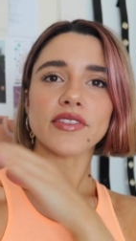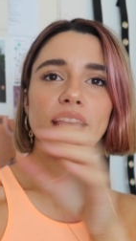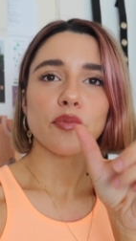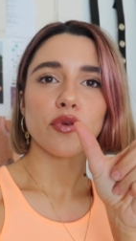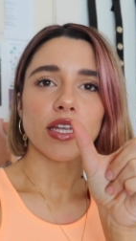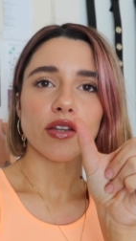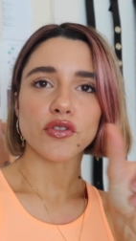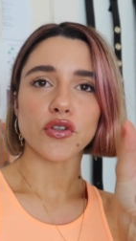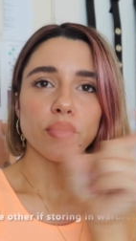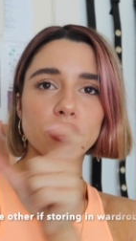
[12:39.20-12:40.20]
like putting
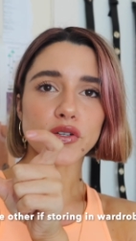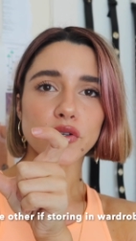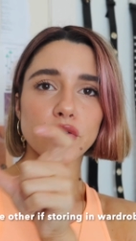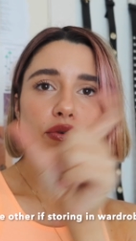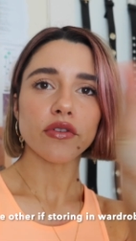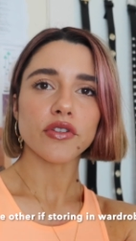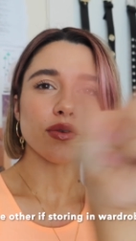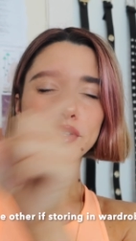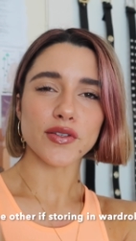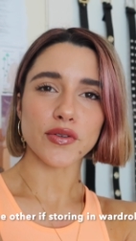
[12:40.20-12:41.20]
2 and 2,
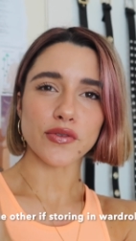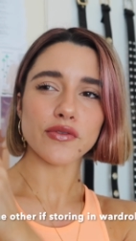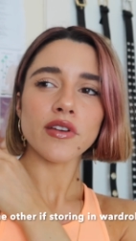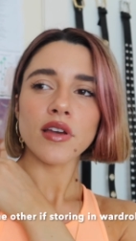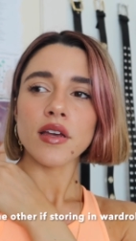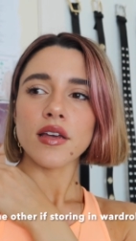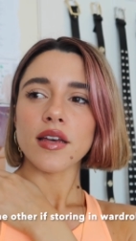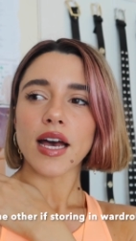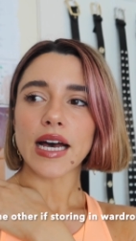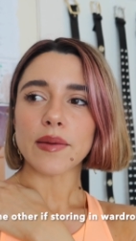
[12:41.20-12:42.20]
2 and 2,
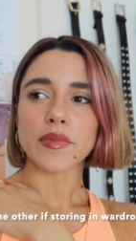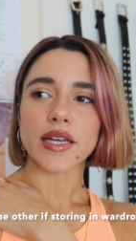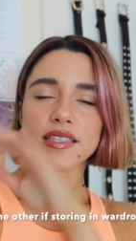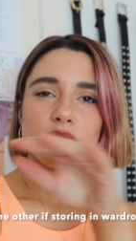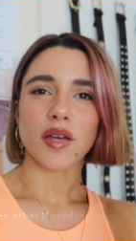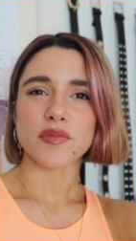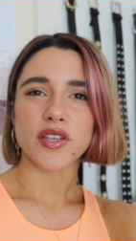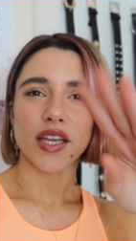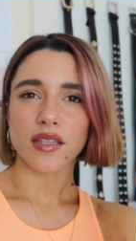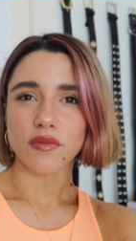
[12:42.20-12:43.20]
and sometimes
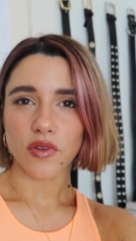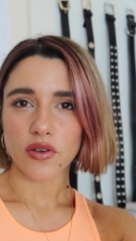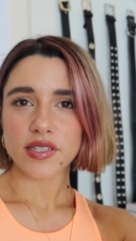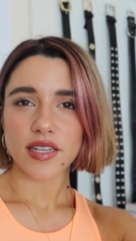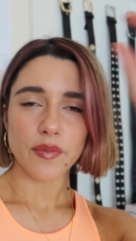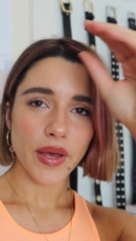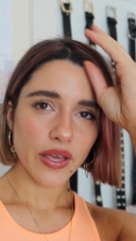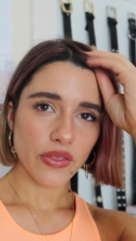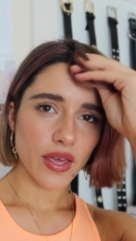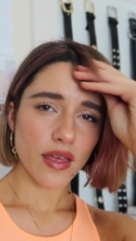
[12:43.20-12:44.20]
you get them lost in the
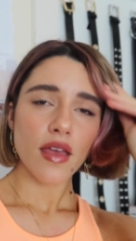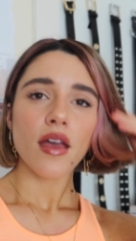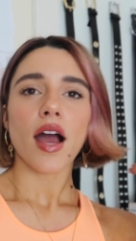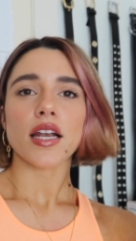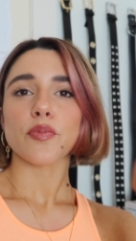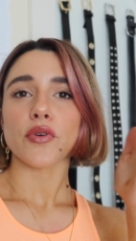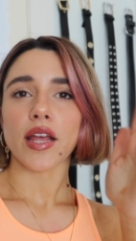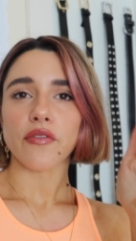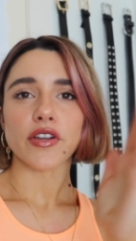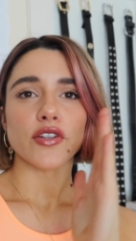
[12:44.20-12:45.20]
back there, I just put
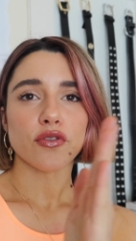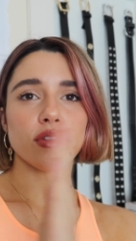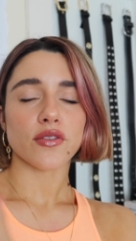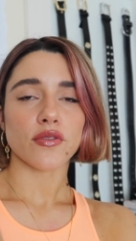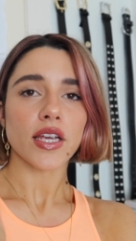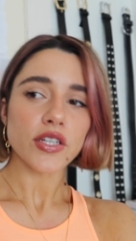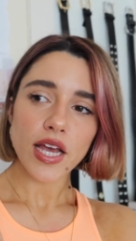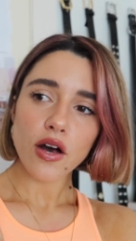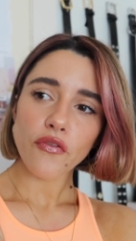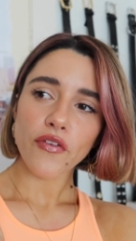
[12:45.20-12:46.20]
every shoe that's on that
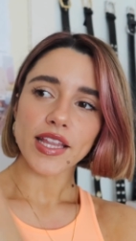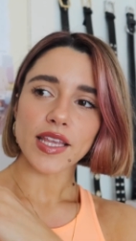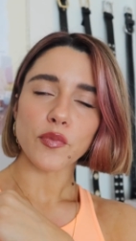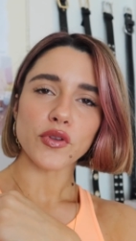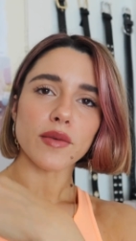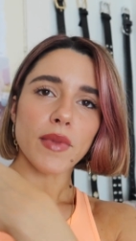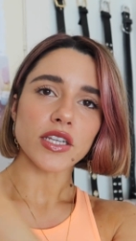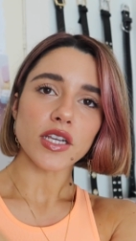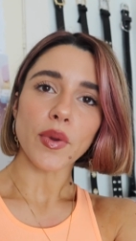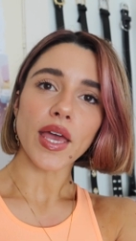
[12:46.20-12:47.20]
shelf and then put the
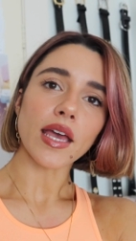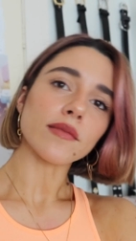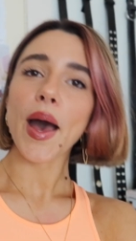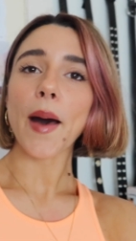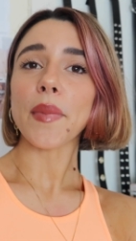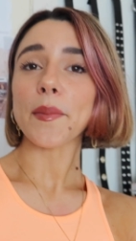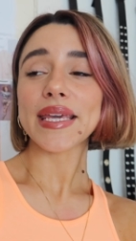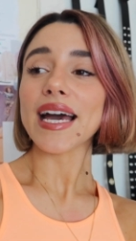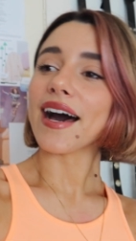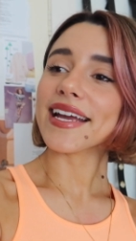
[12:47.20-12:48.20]
matching pair
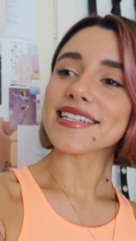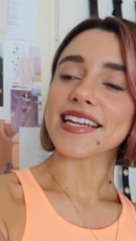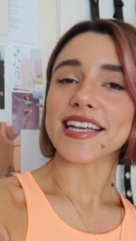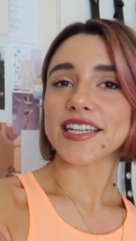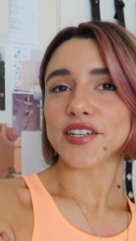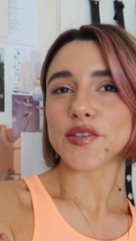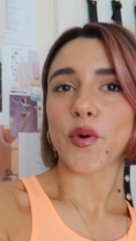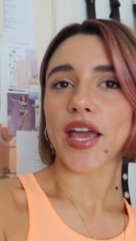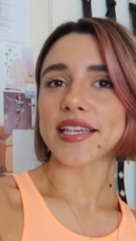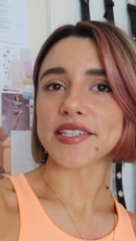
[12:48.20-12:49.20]
behind it, and it's just
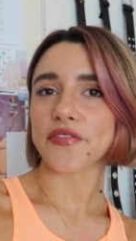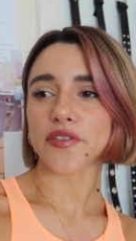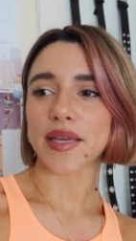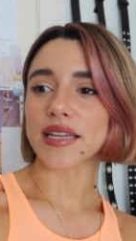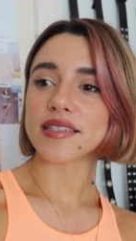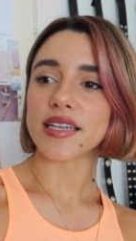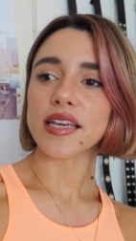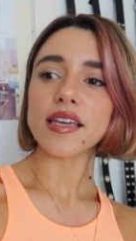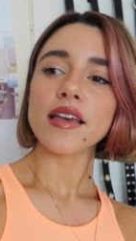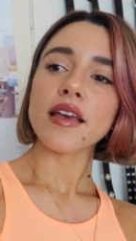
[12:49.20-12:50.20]
way easier for me to
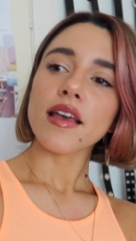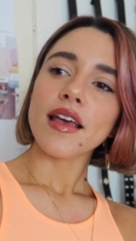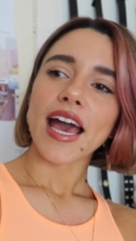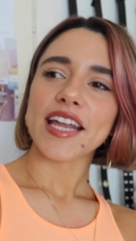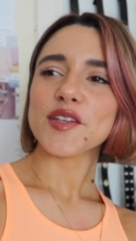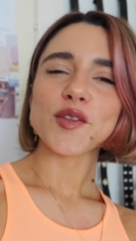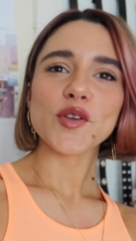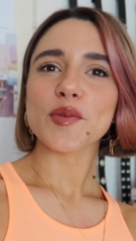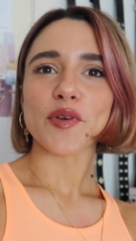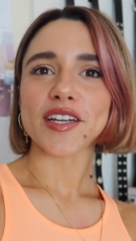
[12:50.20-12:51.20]
see. And it just
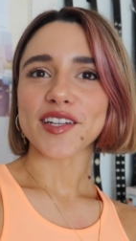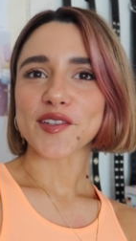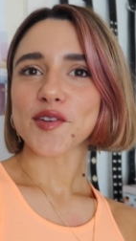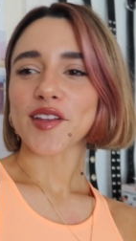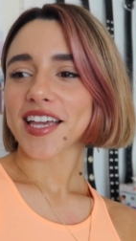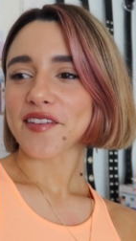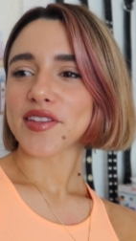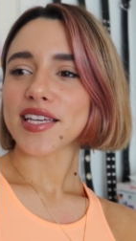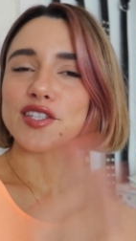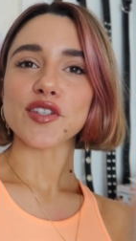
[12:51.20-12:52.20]
looks prettier too, like
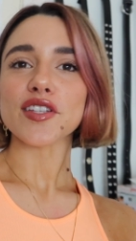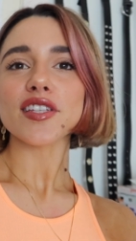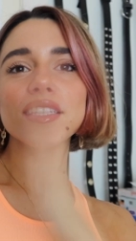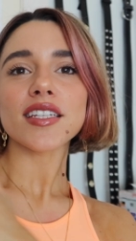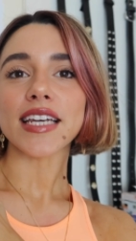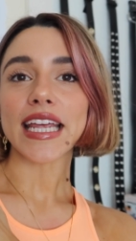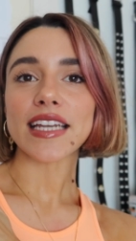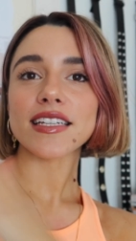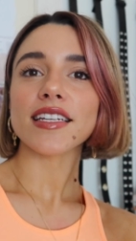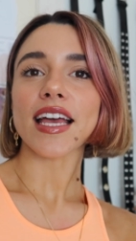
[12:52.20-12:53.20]
everything's just
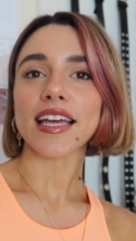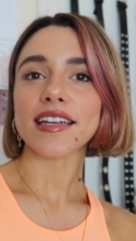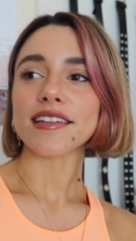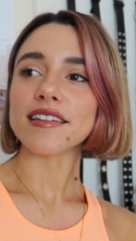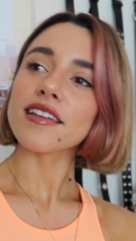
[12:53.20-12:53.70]
neat and